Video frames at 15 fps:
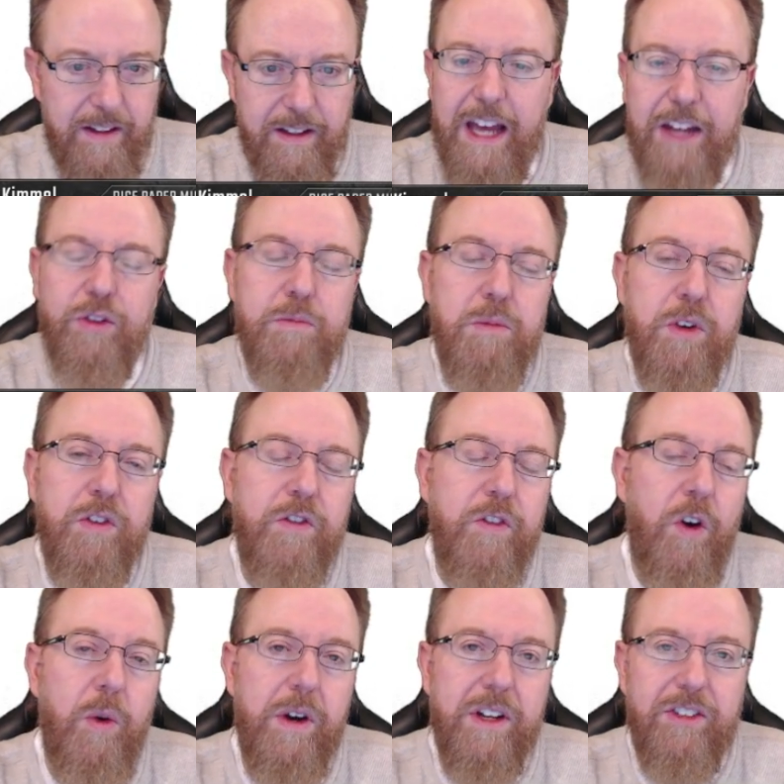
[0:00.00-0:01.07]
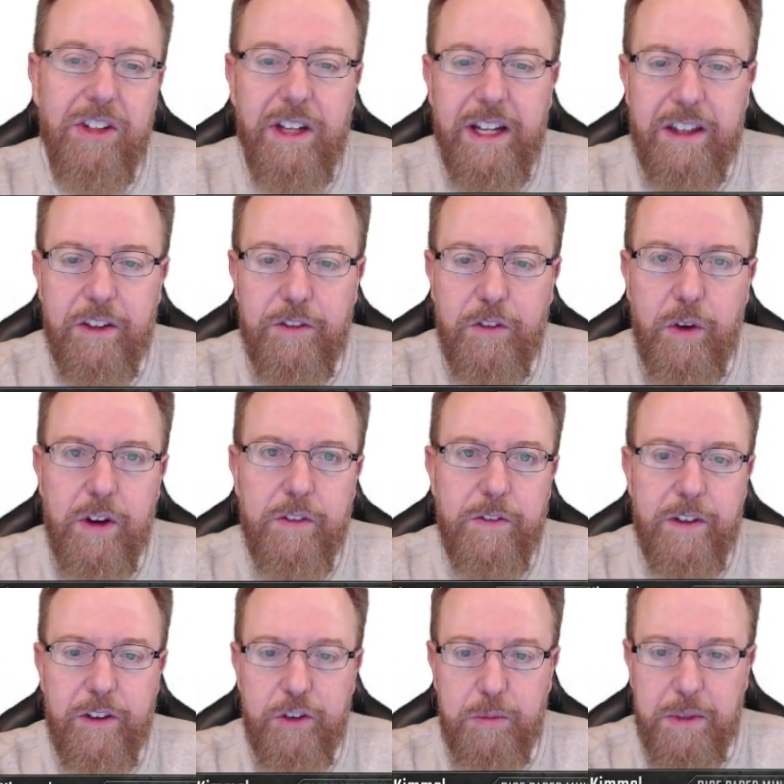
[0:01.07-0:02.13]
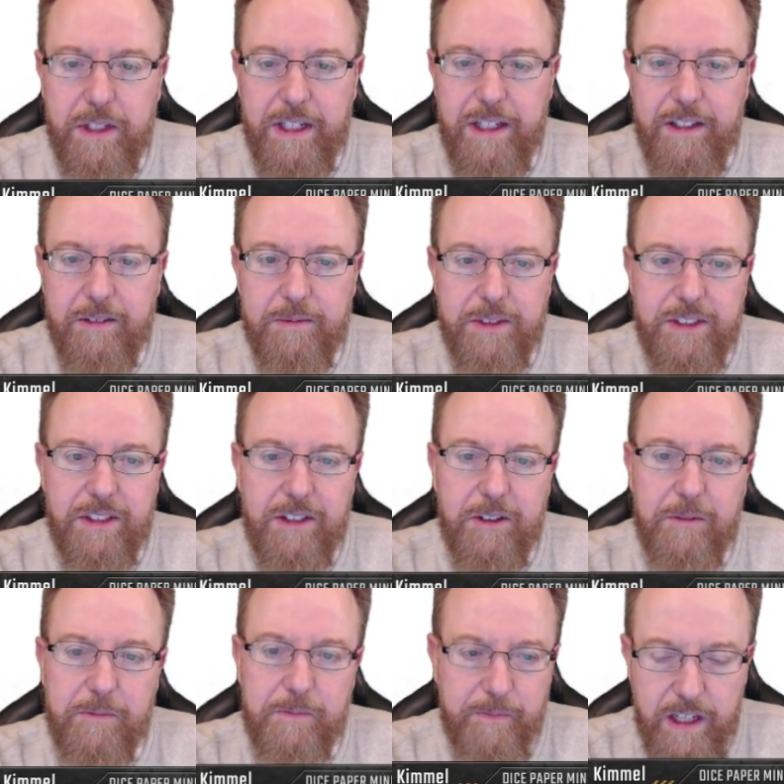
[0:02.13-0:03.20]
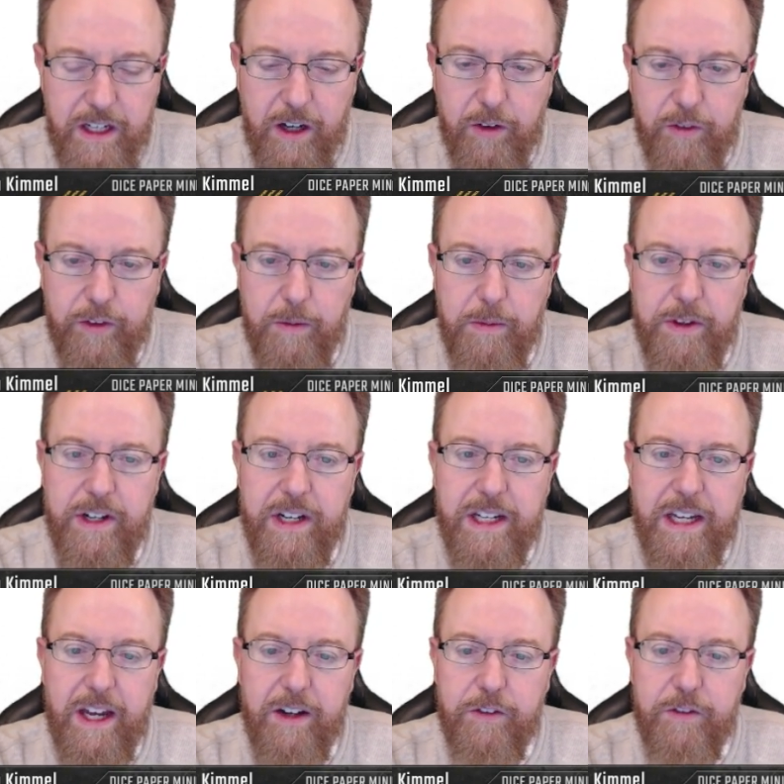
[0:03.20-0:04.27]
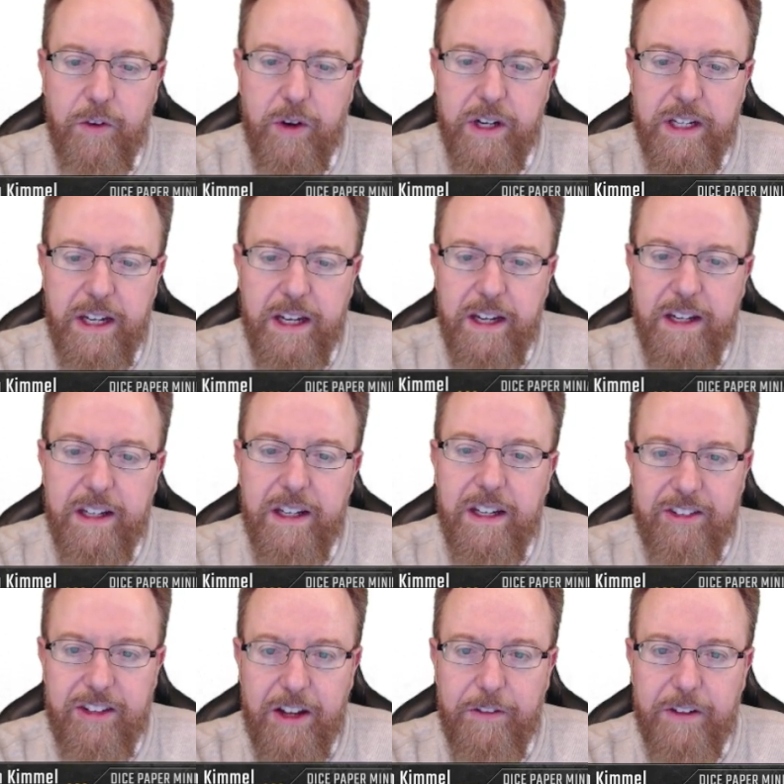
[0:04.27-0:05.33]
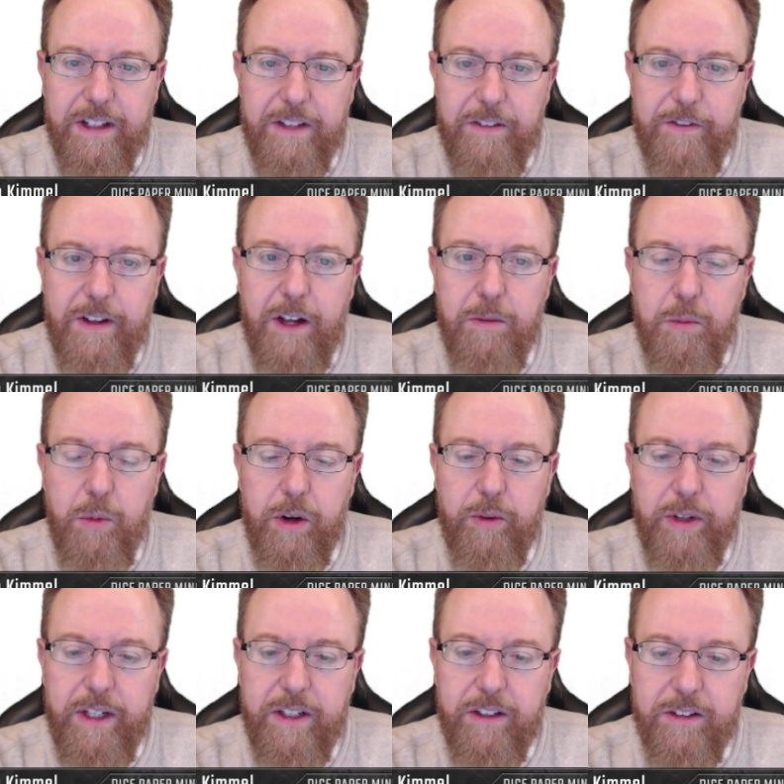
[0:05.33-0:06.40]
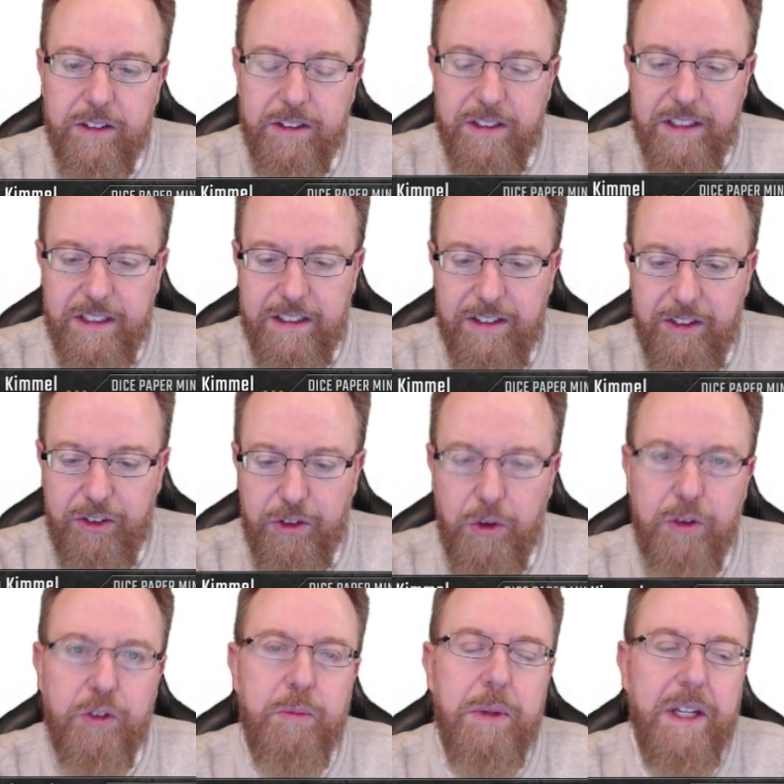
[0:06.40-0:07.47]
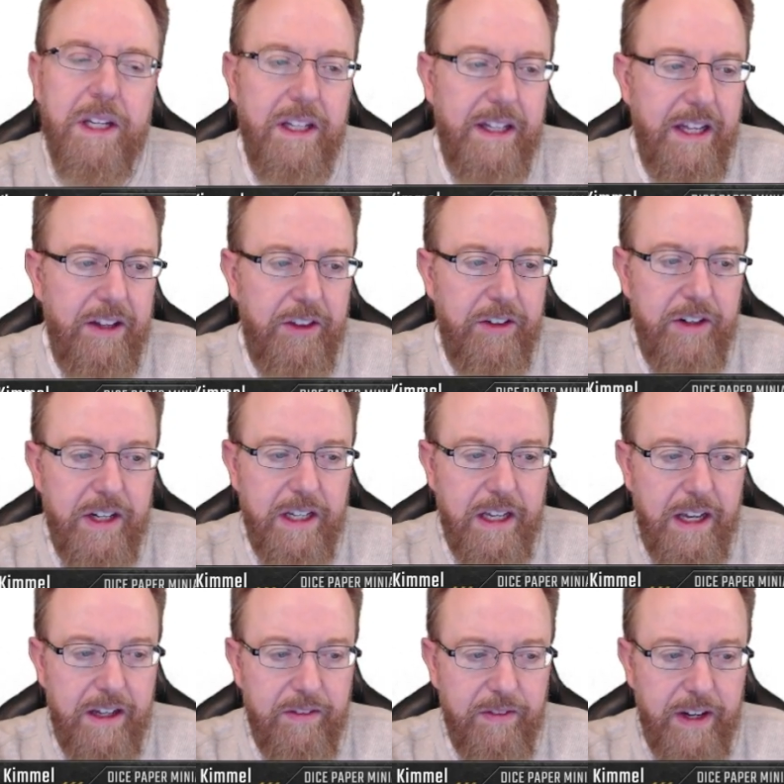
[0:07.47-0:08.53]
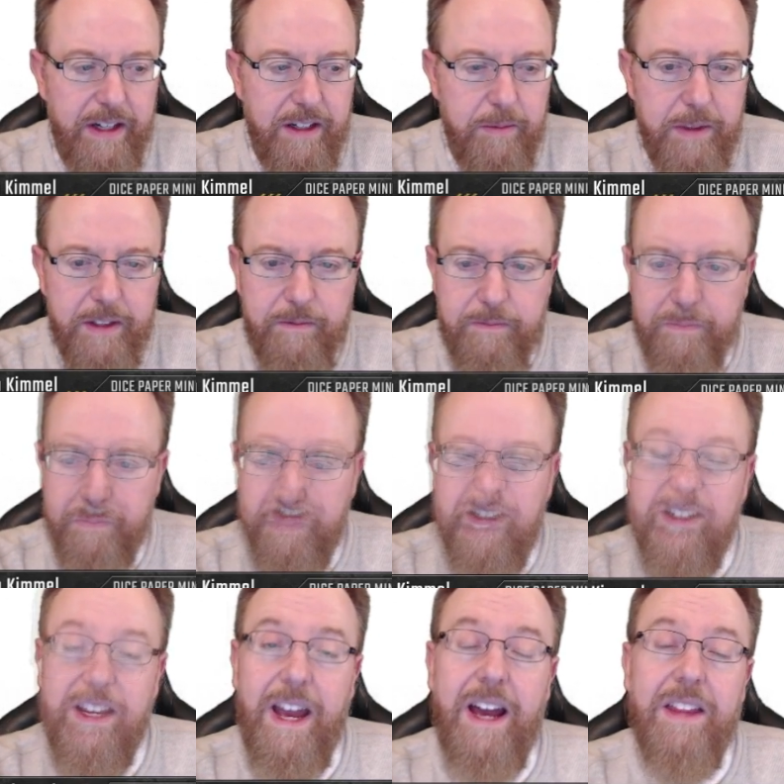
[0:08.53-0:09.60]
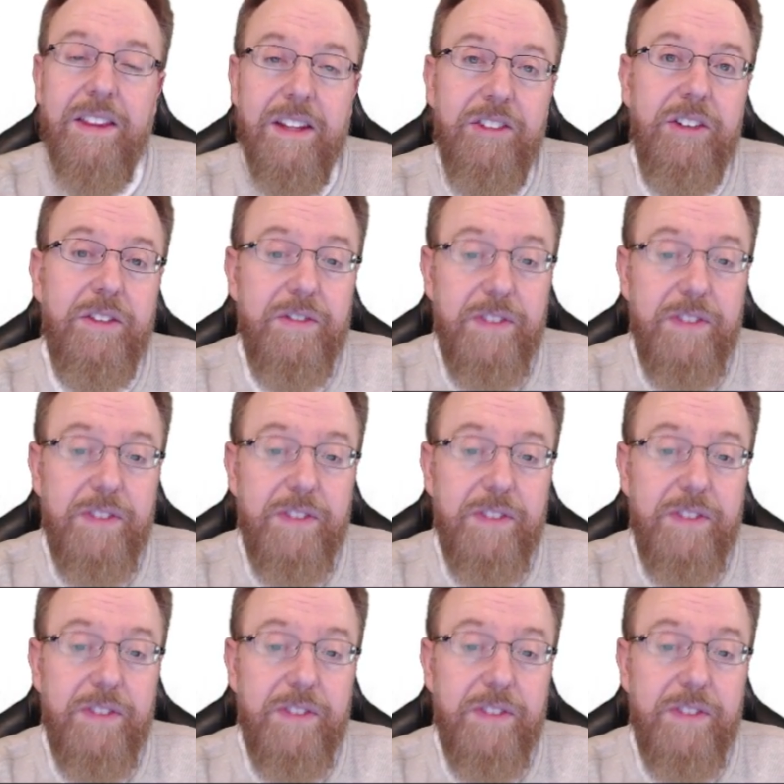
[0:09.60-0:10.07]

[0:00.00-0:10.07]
as we move forward into like the 41st millennium. So, you know, from 30K to 40K, definitely felt more regal so to speak, in that 30K environment. Yeah, these are